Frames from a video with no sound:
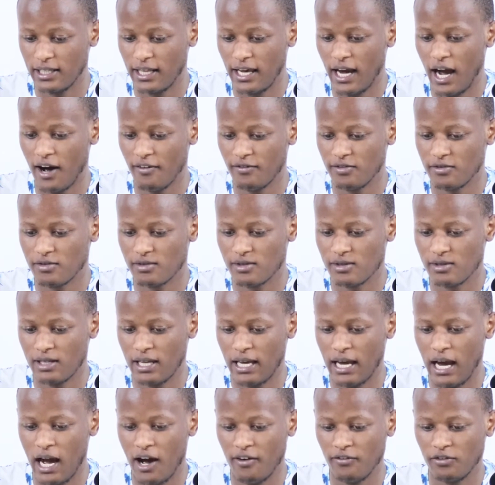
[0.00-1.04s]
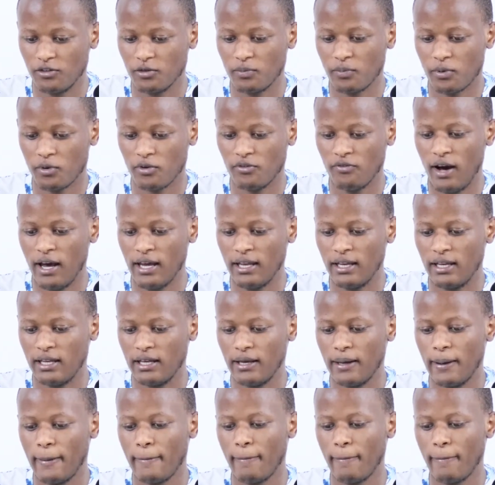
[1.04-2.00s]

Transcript: They have to provide